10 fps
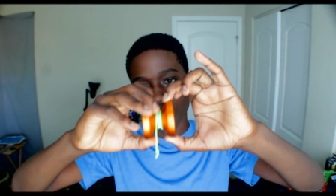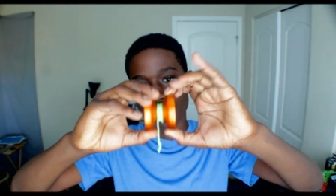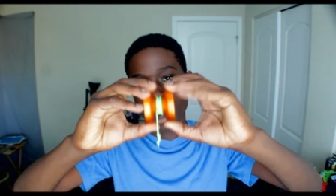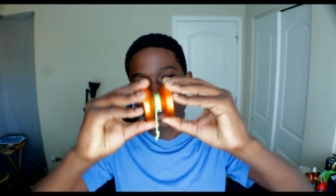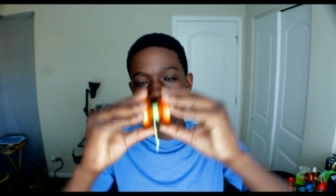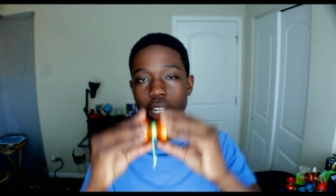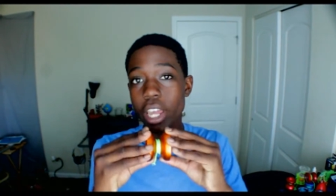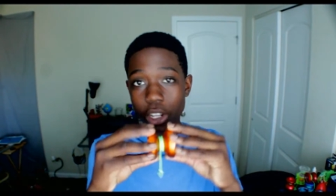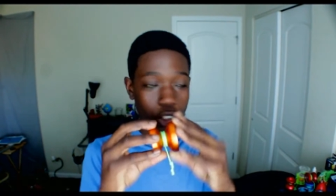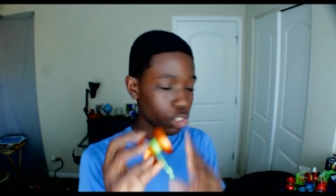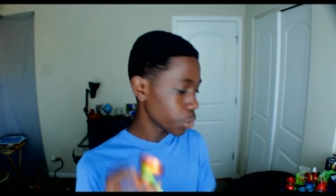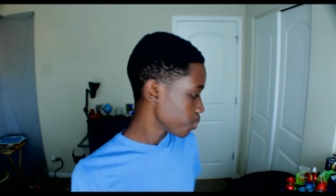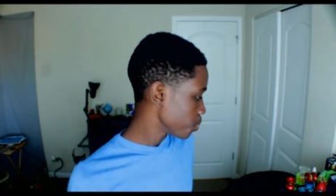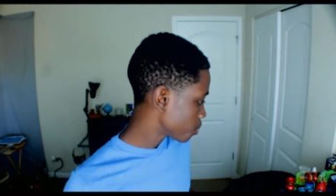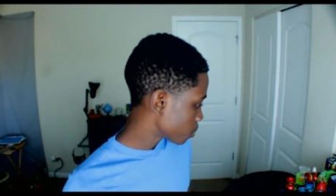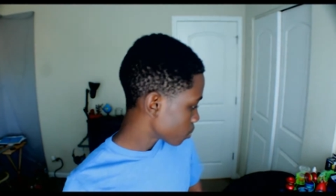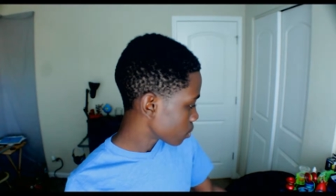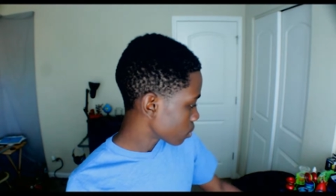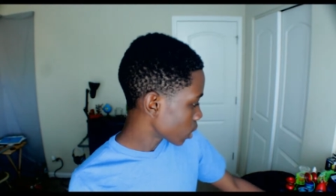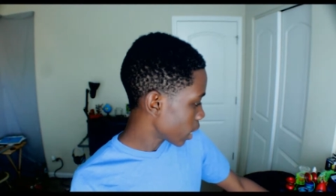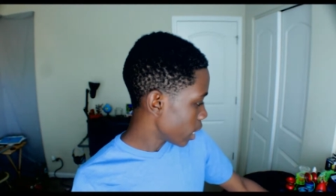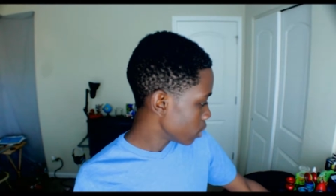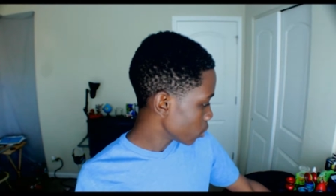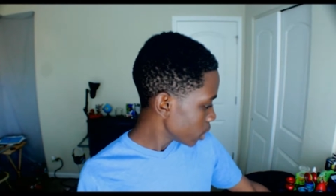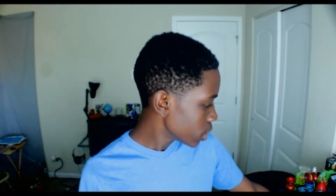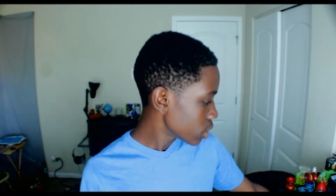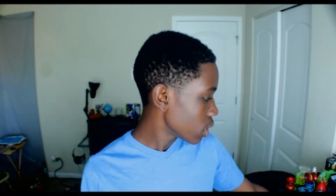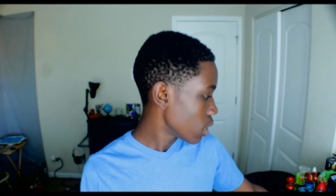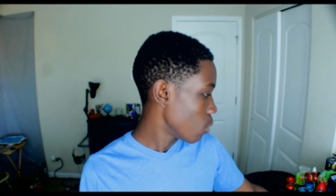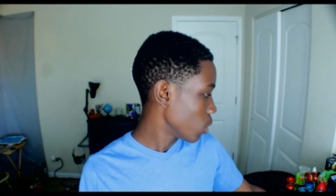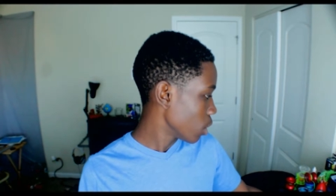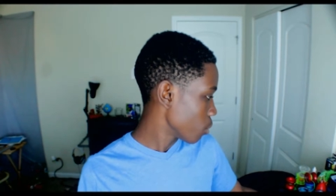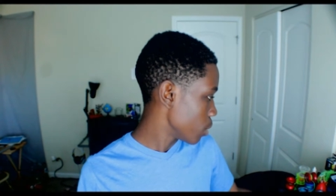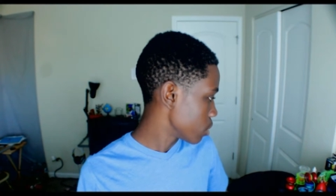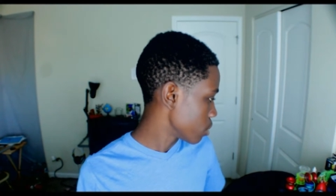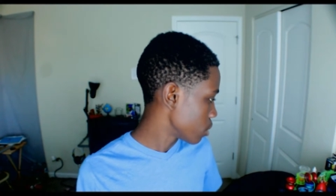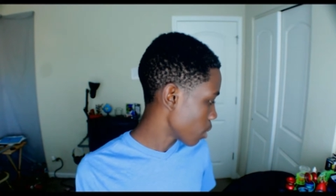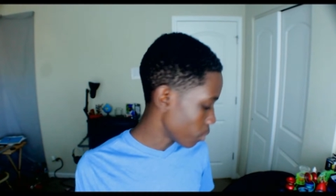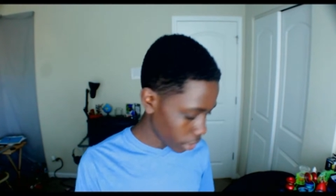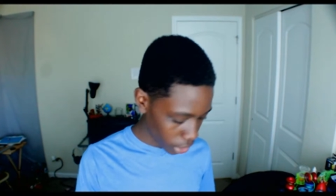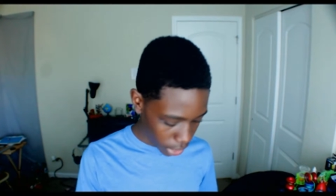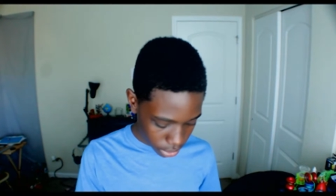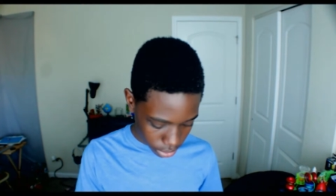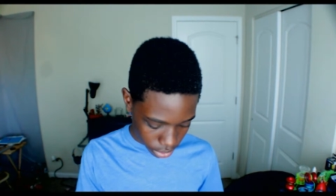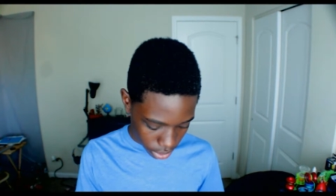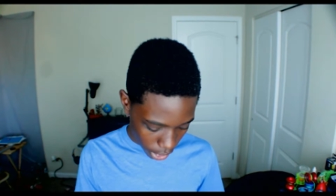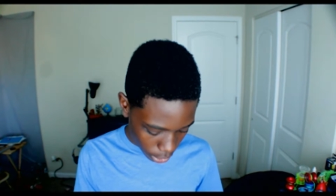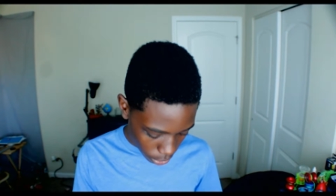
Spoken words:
a rounded H. And one of the reasons I